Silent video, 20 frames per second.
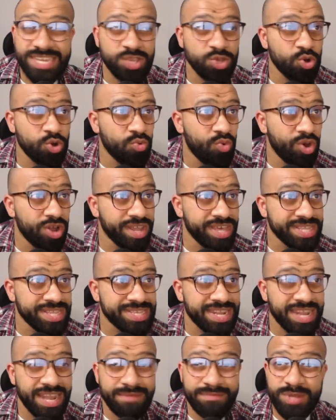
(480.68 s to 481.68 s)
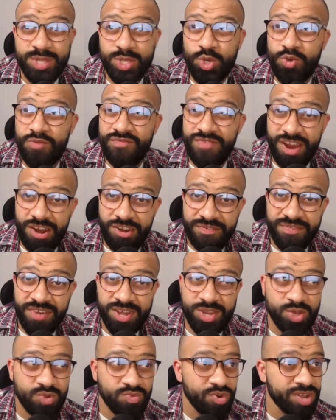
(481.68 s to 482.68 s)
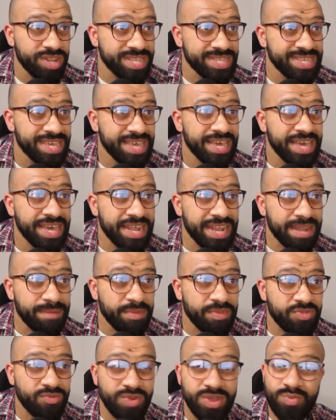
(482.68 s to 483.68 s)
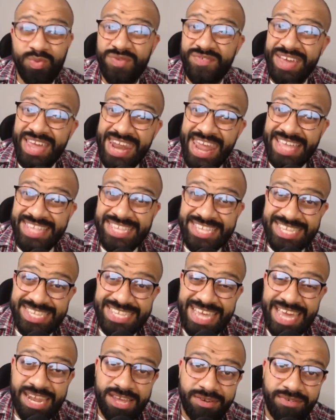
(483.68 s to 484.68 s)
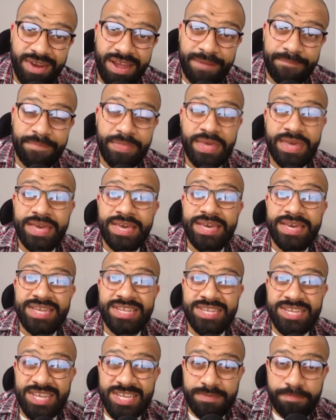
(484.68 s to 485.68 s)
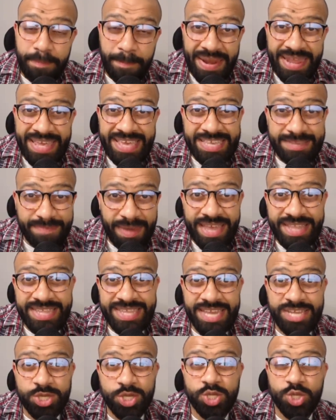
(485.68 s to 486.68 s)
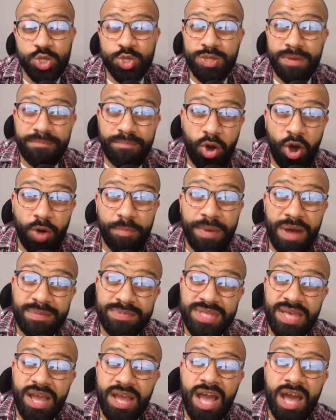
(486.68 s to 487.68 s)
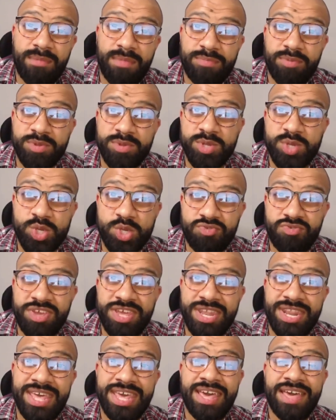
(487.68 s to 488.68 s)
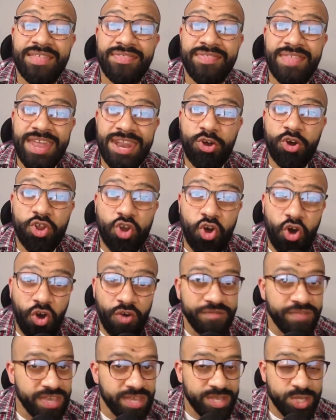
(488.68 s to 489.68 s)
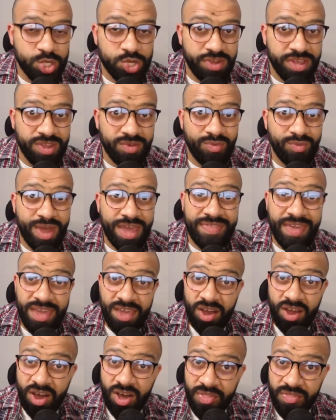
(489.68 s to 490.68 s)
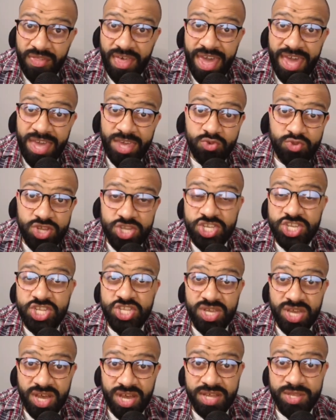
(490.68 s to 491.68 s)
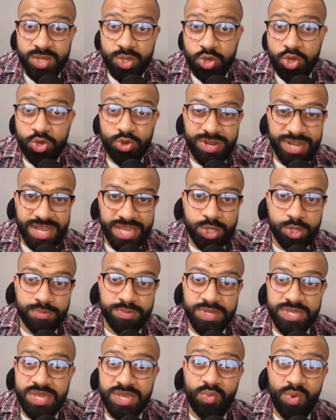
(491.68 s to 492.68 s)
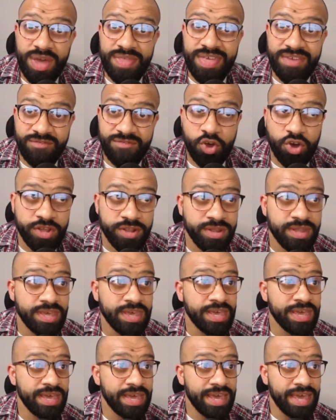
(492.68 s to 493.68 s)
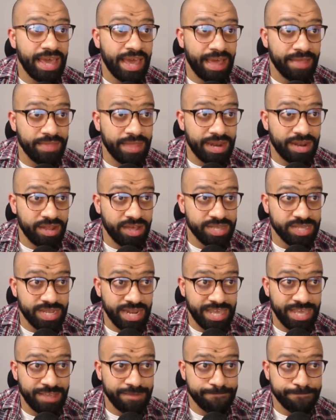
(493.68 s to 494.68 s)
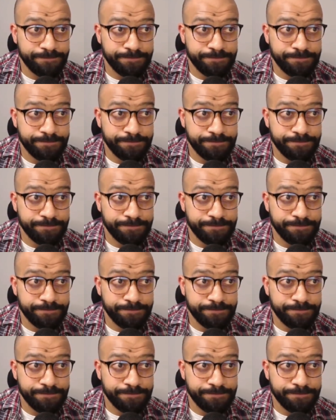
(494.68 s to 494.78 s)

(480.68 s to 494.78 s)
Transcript: your wallet. Number 2, verified your wallet. Number 3, we've connected to Telegram. Just please pay attention to the pop-ups that come up on the screen. They're not obvious straight away. They are there. You just need to hunt on your desktop to see where they've gone. And then lastly,